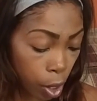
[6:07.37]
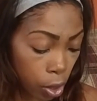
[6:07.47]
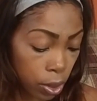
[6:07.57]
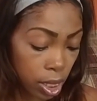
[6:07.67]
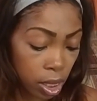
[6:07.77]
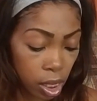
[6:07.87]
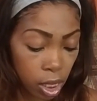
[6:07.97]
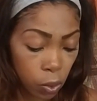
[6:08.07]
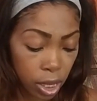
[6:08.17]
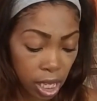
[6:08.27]
pose in
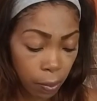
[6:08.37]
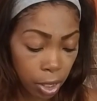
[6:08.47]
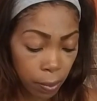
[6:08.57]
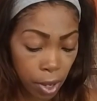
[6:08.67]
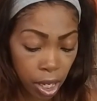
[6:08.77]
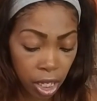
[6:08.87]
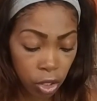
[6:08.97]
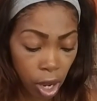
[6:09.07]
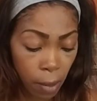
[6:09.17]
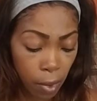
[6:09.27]
these. Once I put them on, I
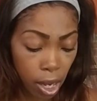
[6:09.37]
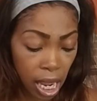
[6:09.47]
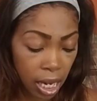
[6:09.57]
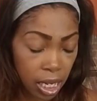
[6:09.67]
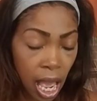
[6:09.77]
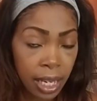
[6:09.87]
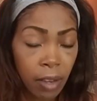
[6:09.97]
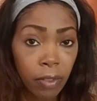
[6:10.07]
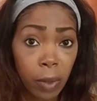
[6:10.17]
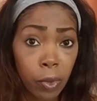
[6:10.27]
tried them on. I
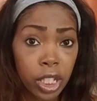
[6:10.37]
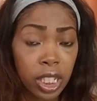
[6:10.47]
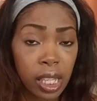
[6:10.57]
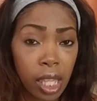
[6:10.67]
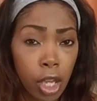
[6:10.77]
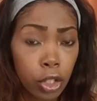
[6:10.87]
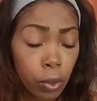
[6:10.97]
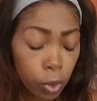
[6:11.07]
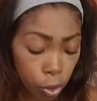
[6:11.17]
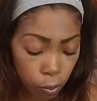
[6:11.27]
definitely appreciate the
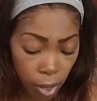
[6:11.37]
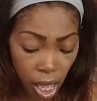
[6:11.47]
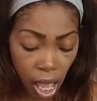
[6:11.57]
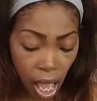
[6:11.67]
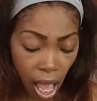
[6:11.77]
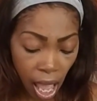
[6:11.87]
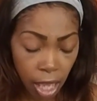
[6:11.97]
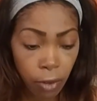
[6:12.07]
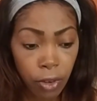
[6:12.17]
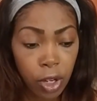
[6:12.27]
extra room. I
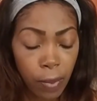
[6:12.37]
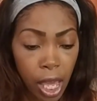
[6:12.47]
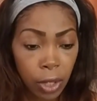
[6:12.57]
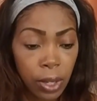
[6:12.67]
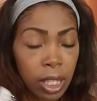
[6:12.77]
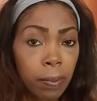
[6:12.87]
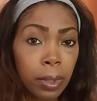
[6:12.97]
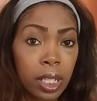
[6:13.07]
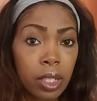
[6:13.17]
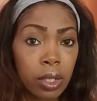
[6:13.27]
had a friend of mine who had the
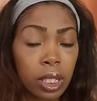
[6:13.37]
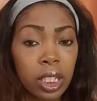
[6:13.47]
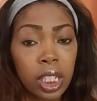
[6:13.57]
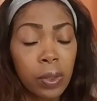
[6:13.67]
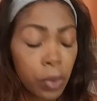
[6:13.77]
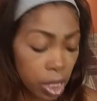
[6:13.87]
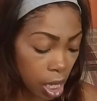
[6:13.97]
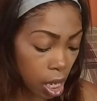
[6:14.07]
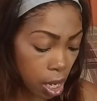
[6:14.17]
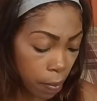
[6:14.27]
pleasers, and she
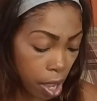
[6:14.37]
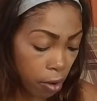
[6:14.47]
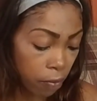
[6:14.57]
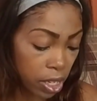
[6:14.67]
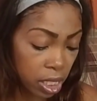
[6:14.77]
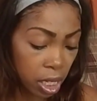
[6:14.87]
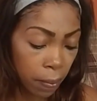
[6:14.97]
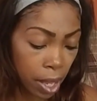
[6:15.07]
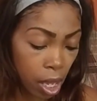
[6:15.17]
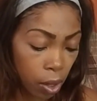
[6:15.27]
was
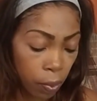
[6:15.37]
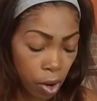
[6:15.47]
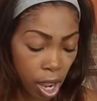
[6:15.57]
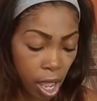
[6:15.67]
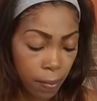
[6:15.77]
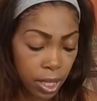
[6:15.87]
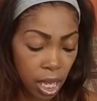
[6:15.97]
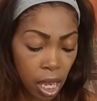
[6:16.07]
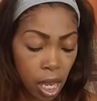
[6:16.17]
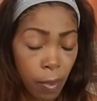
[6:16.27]
fussing about perhaps
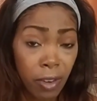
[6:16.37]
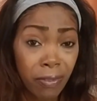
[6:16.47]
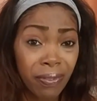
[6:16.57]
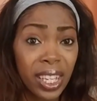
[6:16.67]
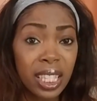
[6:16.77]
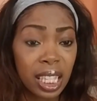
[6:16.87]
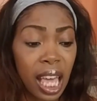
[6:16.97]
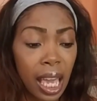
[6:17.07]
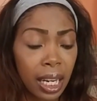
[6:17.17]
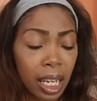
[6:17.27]
her feet
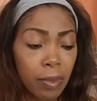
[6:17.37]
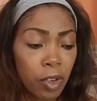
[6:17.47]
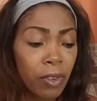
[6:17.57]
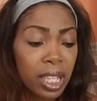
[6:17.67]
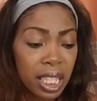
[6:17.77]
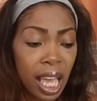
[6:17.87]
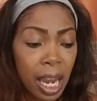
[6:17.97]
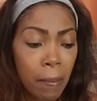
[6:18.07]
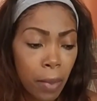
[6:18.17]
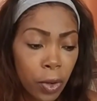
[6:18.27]
sliding, and your feet
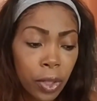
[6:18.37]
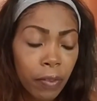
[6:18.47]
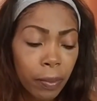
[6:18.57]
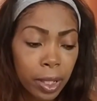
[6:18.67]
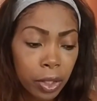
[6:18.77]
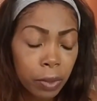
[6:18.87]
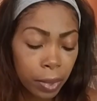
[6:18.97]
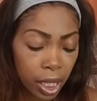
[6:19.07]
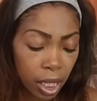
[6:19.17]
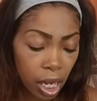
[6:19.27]
sliding, both of them a little
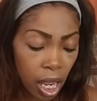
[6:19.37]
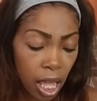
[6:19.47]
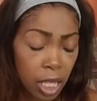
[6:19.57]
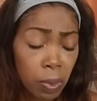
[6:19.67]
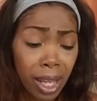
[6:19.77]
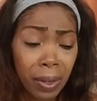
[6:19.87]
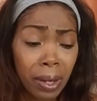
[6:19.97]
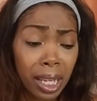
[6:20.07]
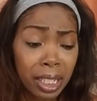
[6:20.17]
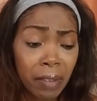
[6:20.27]
bit. That's
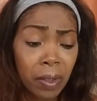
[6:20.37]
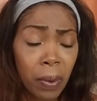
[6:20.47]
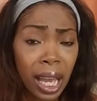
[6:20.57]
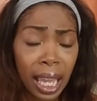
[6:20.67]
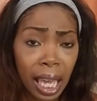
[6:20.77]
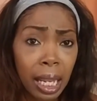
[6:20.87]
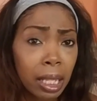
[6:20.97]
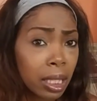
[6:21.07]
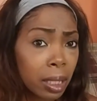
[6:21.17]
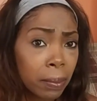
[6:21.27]
probably definitely why I got
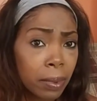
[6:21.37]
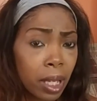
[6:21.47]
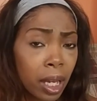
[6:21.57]
the